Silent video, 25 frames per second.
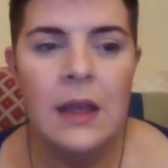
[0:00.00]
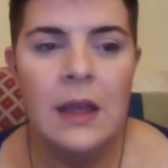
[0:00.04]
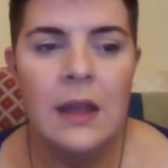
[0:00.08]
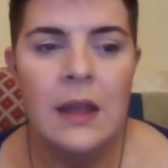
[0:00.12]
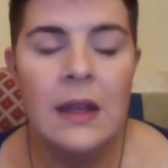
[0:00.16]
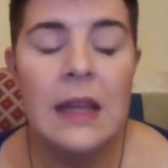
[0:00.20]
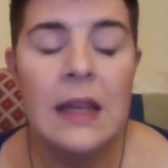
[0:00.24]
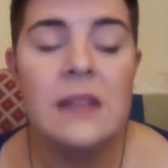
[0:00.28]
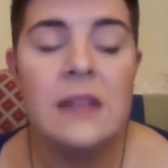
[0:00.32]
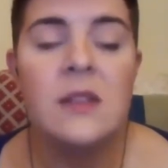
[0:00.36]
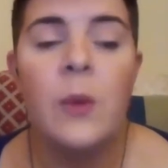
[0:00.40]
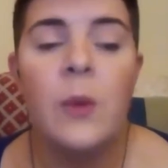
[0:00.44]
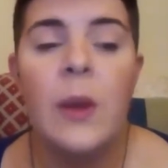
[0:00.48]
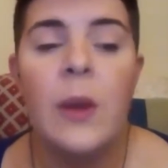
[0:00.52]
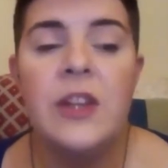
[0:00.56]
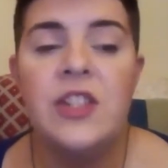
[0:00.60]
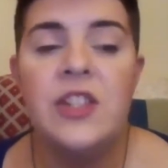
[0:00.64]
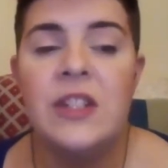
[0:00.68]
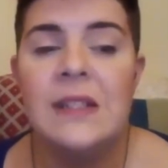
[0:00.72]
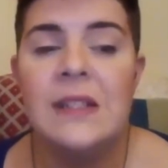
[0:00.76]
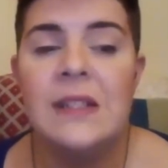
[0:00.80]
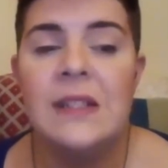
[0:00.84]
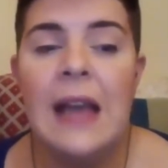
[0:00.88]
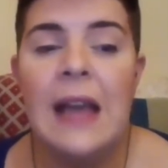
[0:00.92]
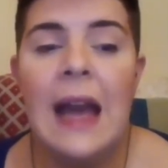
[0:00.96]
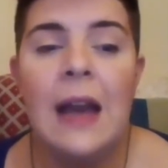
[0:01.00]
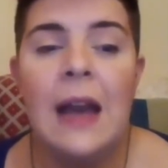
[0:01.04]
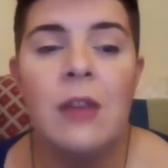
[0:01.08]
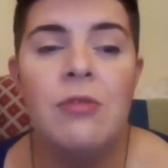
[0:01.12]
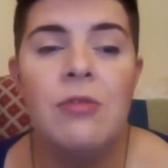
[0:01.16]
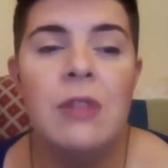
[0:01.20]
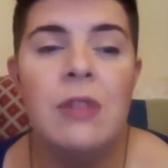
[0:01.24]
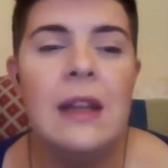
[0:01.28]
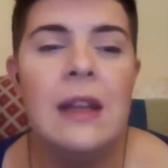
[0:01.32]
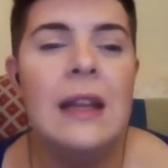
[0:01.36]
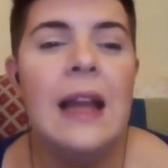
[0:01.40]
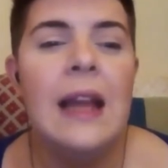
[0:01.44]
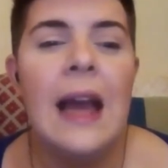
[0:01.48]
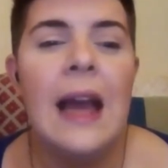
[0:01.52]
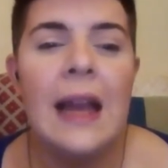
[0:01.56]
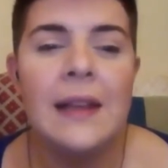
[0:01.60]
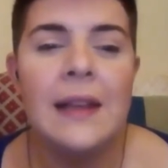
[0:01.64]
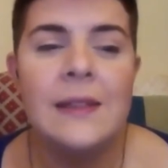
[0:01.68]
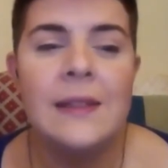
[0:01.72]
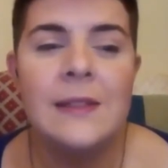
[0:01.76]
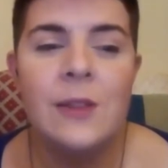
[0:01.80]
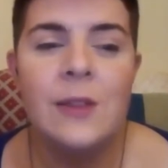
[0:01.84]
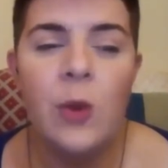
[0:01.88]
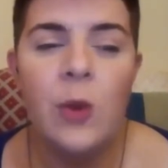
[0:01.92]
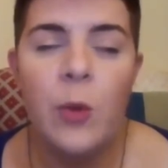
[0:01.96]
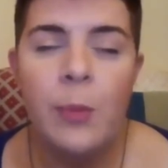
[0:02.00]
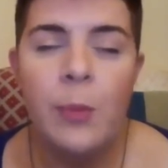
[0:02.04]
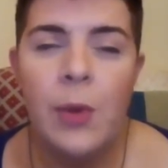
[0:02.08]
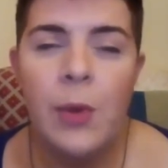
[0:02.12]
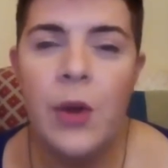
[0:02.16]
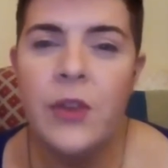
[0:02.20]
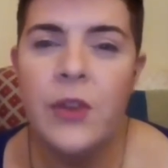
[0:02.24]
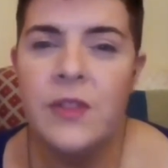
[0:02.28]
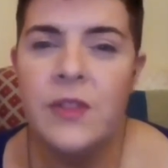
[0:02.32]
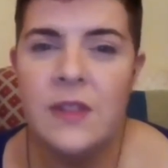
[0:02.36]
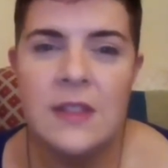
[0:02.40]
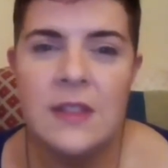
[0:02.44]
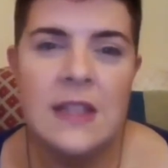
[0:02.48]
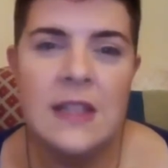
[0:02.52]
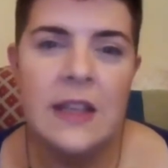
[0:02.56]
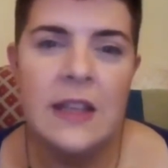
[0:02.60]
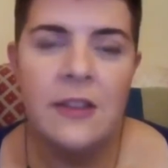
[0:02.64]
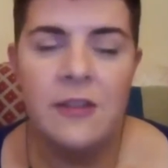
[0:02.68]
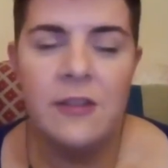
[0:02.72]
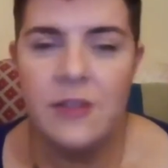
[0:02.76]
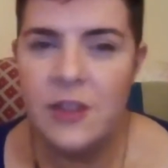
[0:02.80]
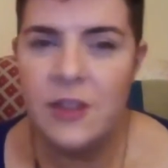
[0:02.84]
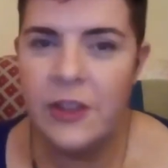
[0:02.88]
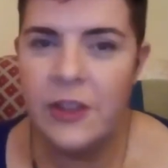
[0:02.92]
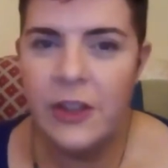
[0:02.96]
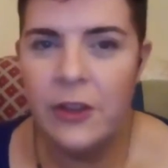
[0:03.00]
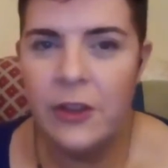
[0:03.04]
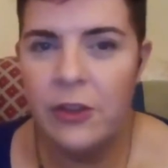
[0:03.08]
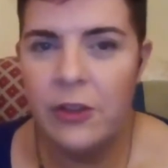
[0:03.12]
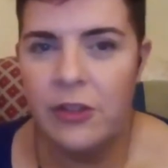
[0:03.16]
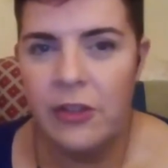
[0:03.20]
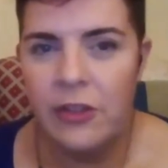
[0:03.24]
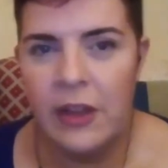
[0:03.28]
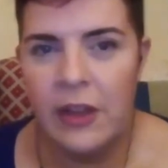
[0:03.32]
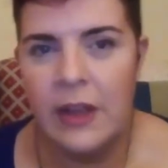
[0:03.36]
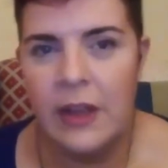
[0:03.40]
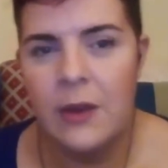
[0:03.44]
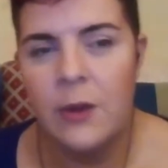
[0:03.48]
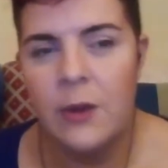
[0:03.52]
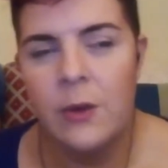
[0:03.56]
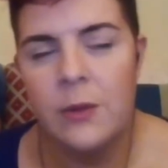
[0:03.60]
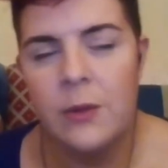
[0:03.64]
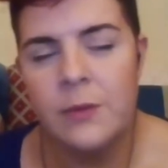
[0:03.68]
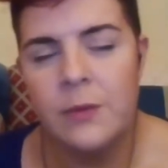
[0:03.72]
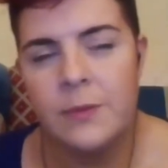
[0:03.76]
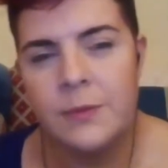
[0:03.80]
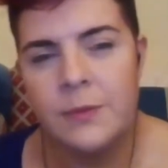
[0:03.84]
Next question is, how relaxed or positive do you feel?